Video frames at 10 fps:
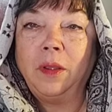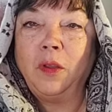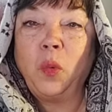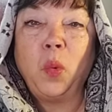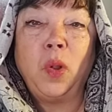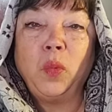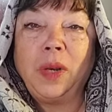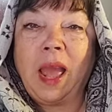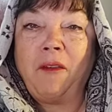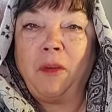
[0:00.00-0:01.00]
The world will
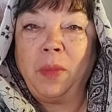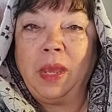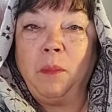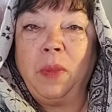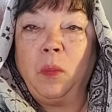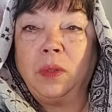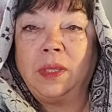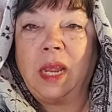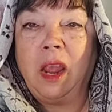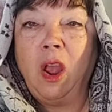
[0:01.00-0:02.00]
laugh at me, and men will
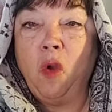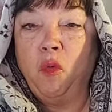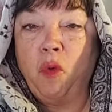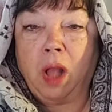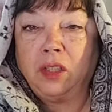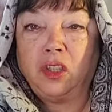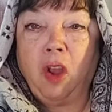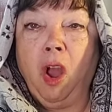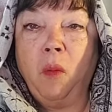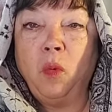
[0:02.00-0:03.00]
say,
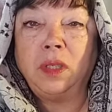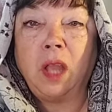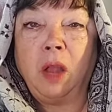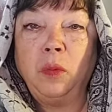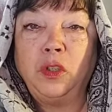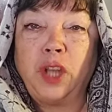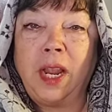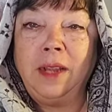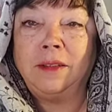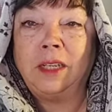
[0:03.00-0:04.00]
Rostam was hung with
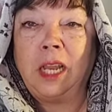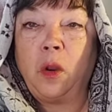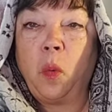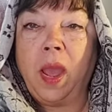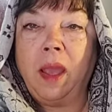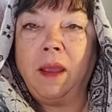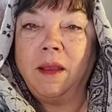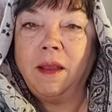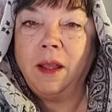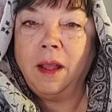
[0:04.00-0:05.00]
chains and led away.
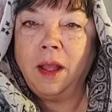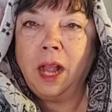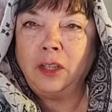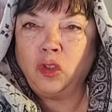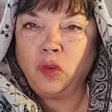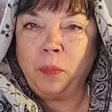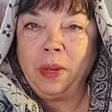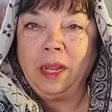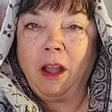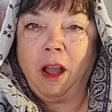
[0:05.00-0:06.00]
A
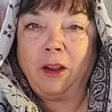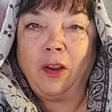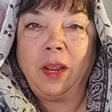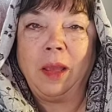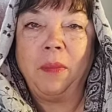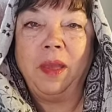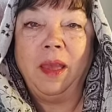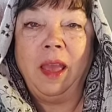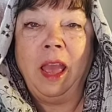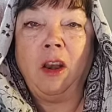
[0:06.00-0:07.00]
stripling conquered him,
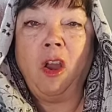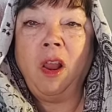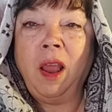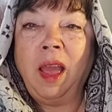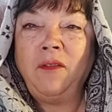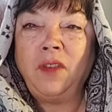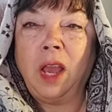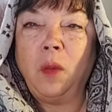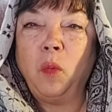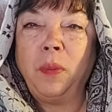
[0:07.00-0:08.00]
and all I've
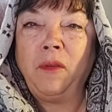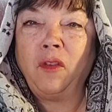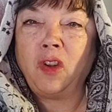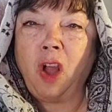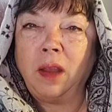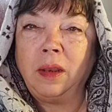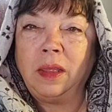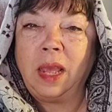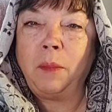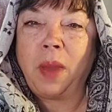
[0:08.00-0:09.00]
done will be forgotten
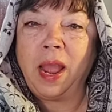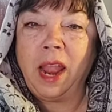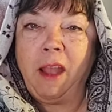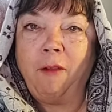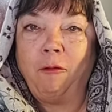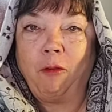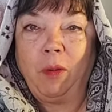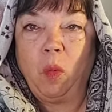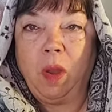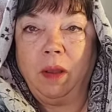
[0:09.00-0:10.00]
then by
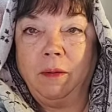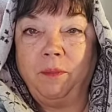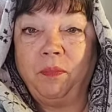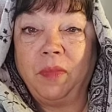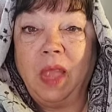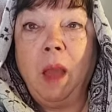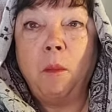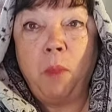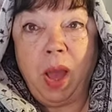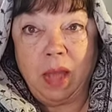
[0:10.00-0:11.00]
everyone.
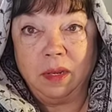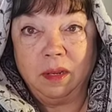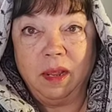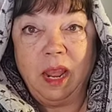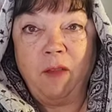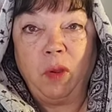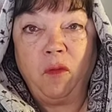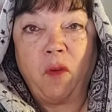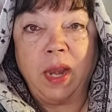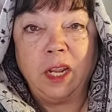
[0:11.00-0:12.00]
But if we
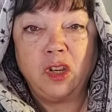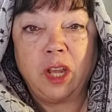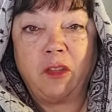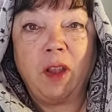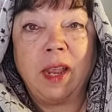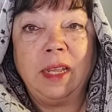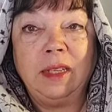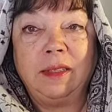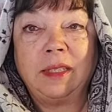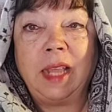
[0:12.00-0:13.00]
fight each other and
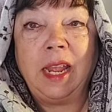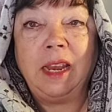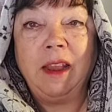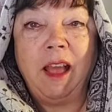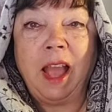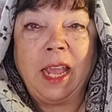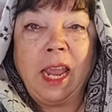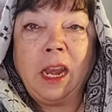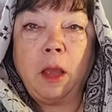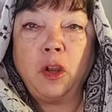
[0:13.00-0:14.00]
he's slain, I
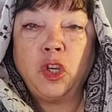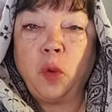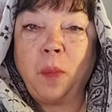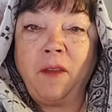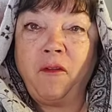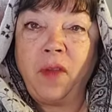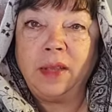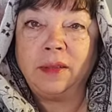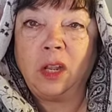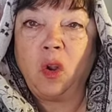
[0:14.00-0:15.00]
cannot show my
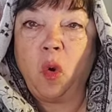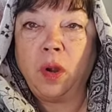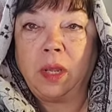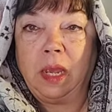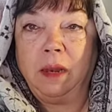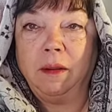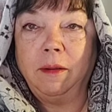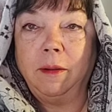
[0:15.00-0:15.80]
face at court again.